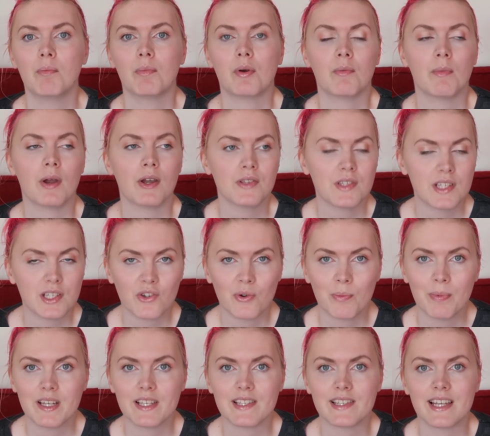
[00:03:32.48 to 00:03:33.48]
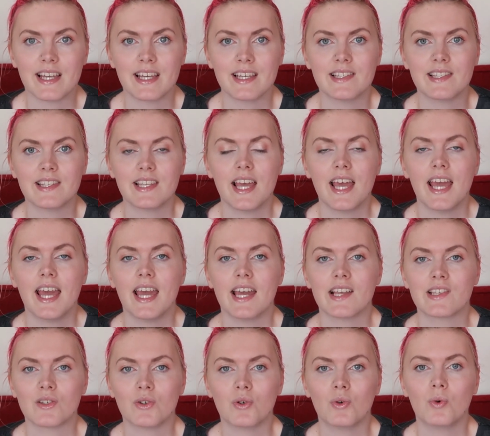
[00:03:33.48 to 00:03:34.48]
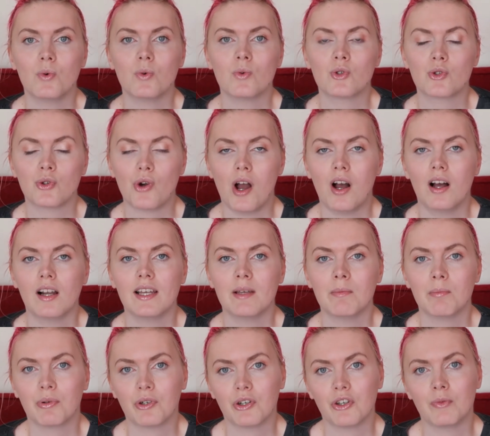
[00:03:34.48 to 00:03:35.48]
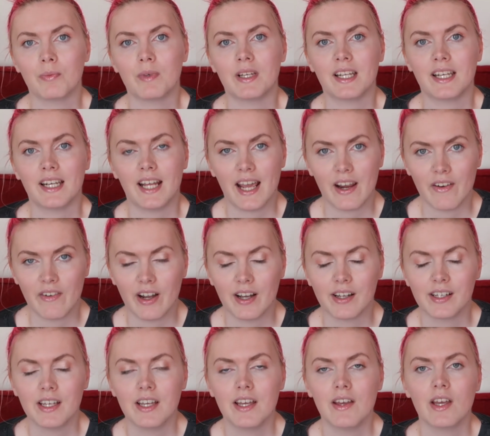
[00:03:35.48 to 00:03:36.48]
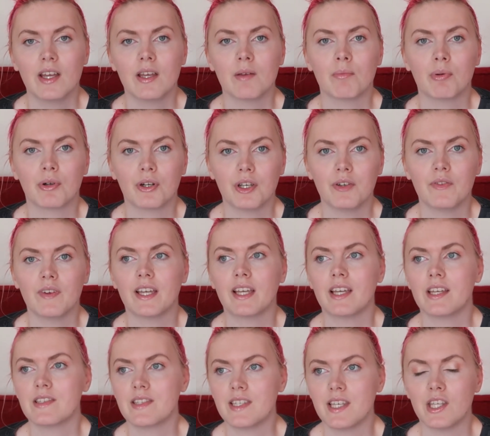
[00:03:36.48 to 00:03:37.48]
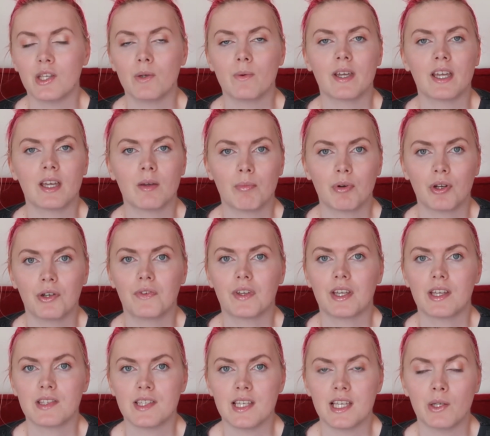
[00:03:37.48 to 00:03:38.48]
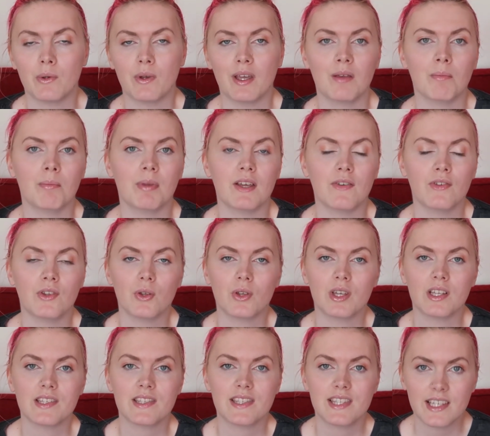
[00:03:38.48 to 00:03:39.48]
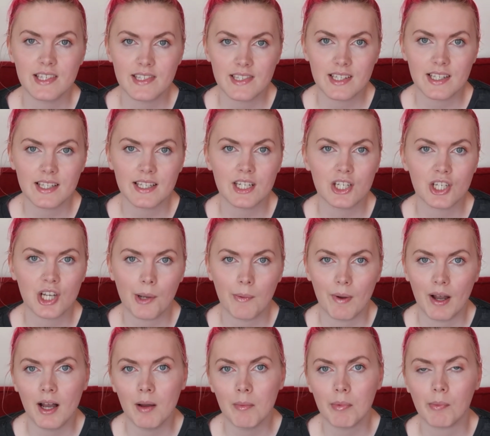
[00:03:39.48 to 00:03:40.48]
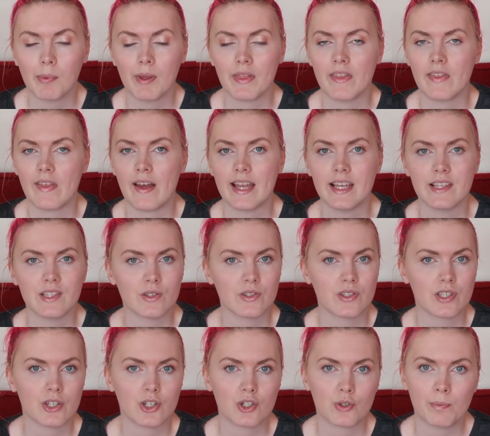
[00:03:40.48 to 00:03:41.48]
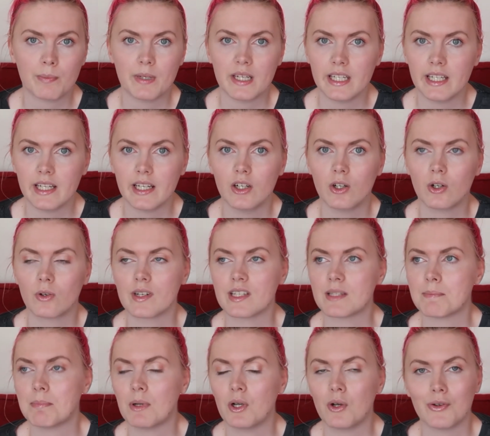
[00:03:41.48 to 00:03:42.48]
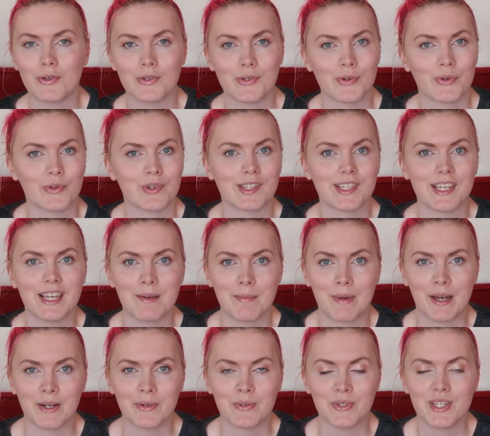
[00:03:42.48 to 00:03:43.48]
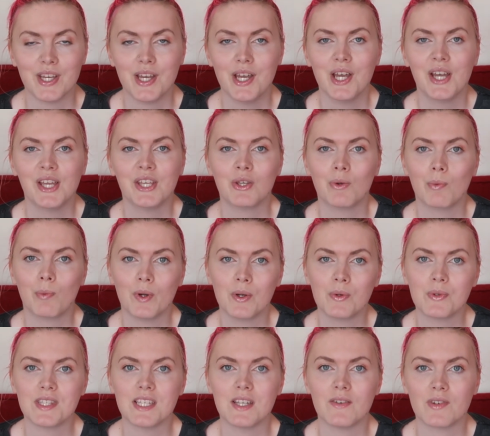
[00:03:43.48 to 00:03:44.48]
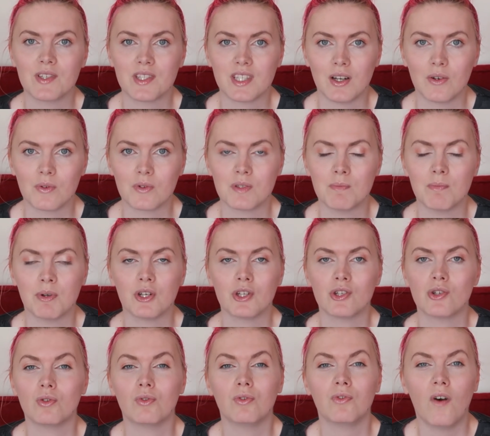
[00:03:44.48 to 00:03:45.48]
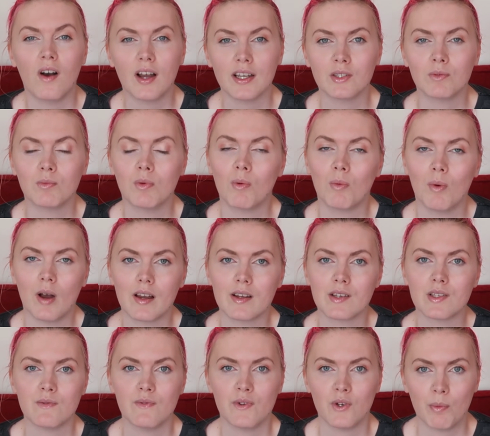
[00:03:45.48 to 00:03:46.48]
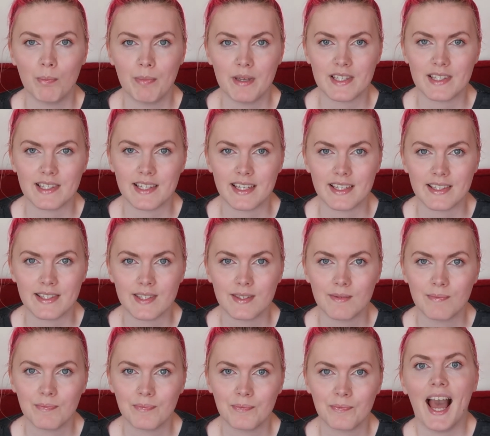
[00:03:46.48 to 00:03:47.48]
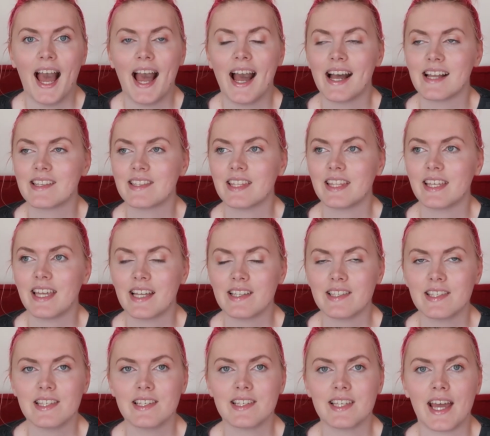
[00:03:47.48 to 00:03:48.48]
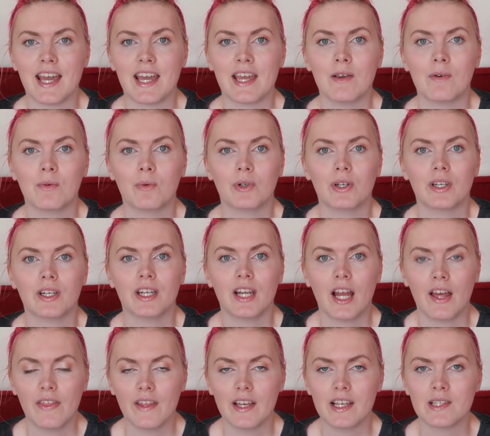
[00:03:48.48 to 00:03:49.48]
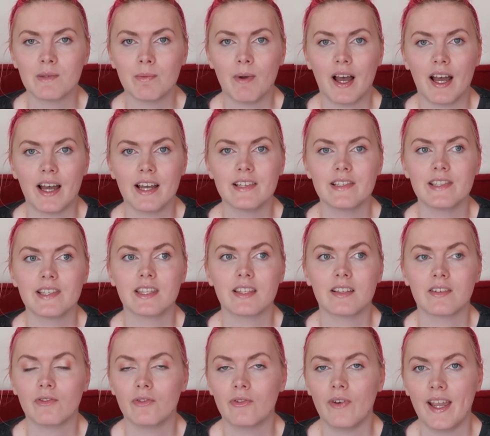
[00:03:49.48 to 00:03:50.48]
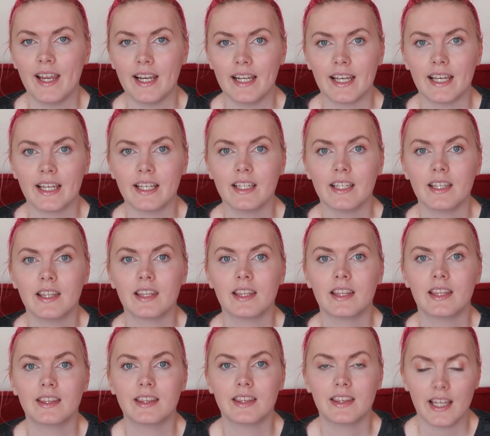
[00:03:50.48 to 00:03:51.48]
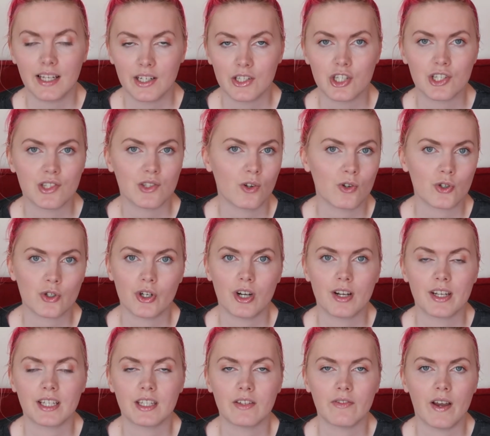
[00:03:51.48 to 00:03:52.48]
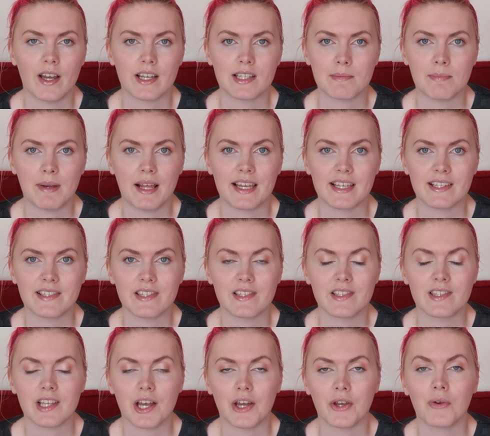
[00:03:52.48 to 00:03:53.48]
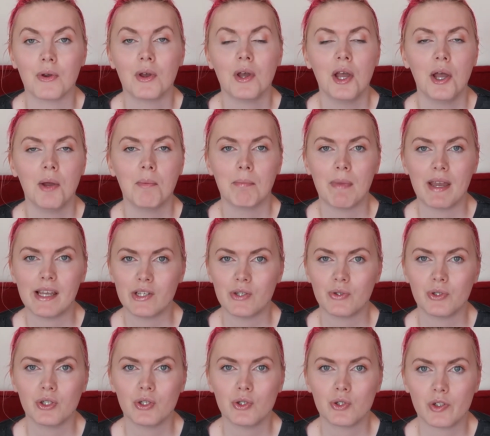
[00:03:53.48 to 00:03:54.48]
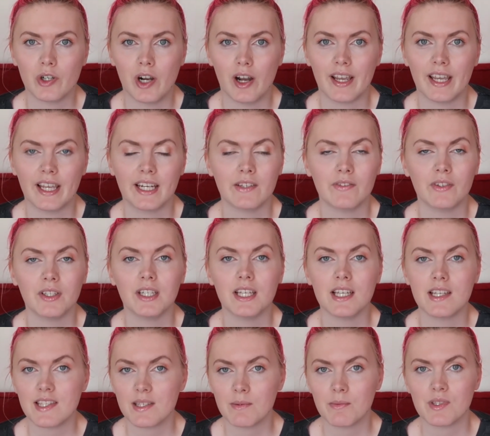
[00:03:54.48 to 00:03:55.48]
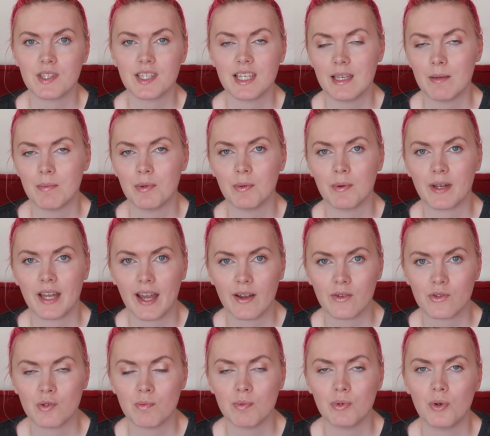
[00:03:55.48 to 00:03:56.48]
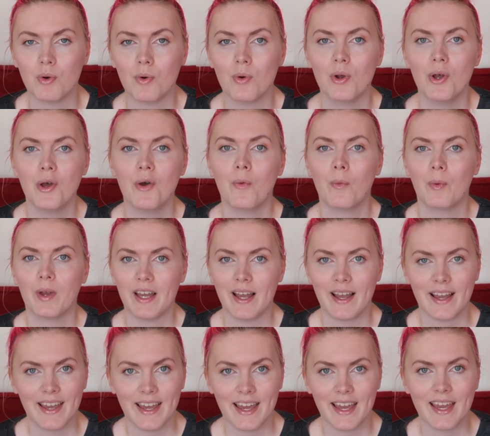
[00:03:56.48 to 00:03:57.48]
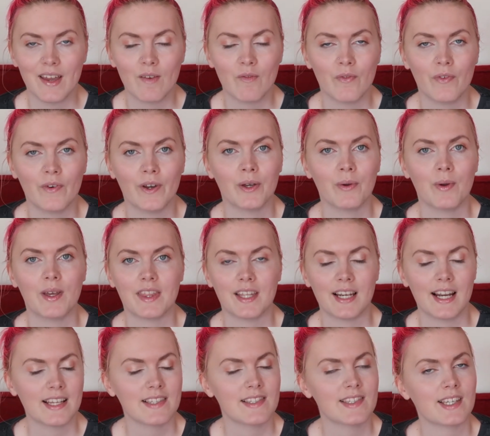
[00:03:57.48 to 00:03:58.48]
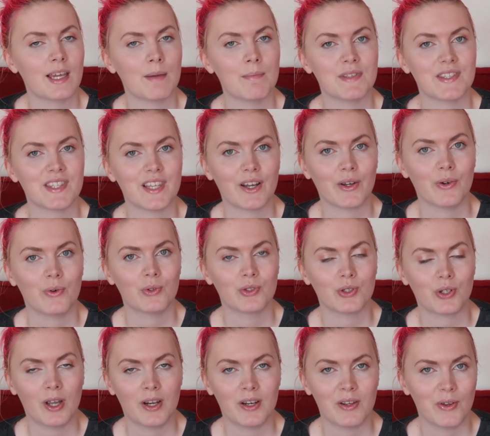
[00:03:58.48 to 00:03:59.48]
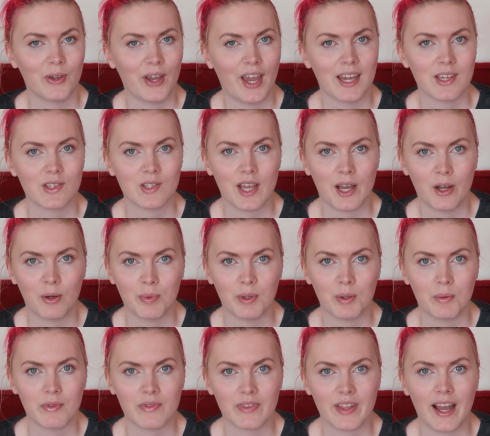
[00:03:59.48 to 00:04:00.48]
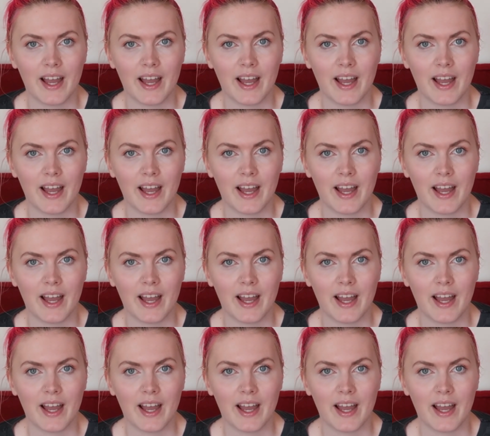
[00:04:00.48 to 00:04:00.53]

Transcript: promoting your business is all trial, improvement, and error improving, continuing, improving, continuing. But if you consistently show up, whether that is on social media or it's blogs or it's emails, you will see results because you'll find what works for your business. And at the end of the day, nothing is worse than failing than just not trying in the first place. So make sure you try. And if you need someone to keep you accountable, we are here, info at thelandscapercircle.co.uk to help you with